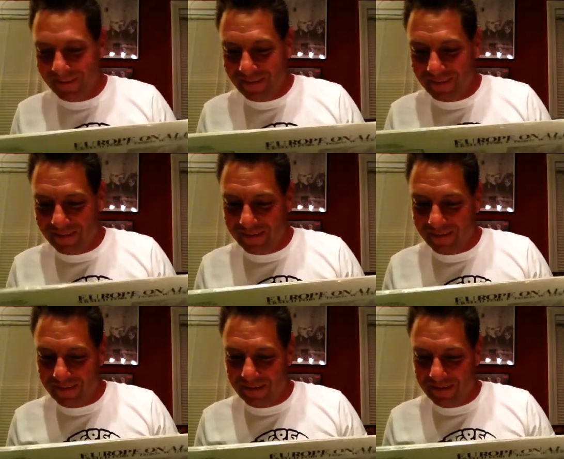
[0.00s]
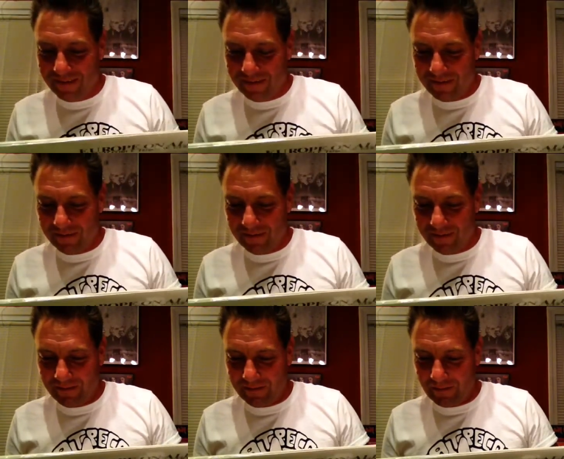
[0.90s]

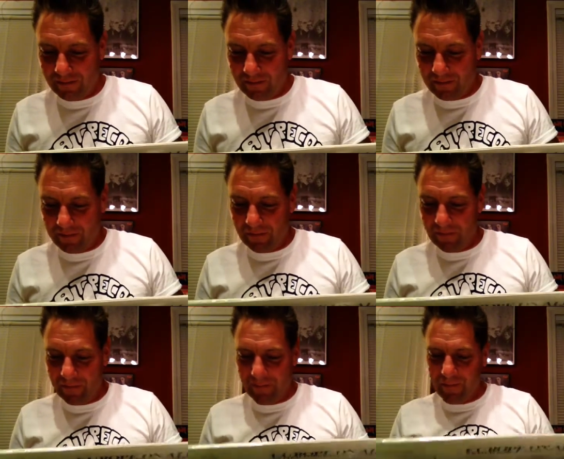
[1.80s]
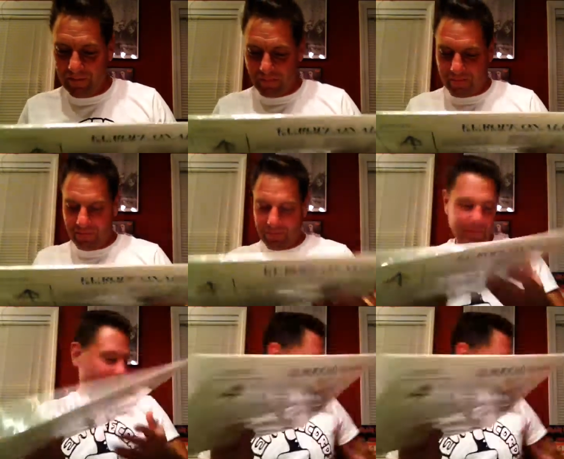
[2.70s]
Nobody speaks.